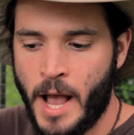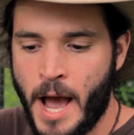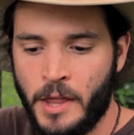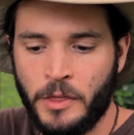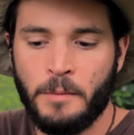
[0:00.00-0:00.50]

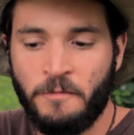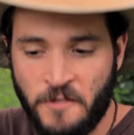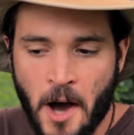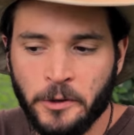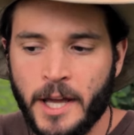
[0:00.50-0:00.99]
at the
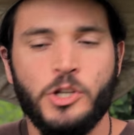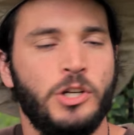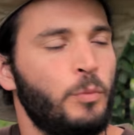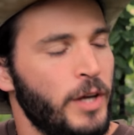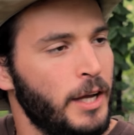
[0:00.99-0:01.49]

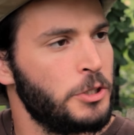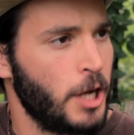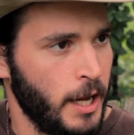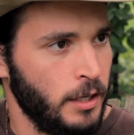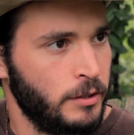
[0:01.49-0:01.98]
foundation, we
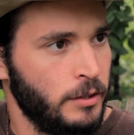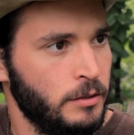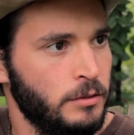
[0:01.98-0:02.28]
educate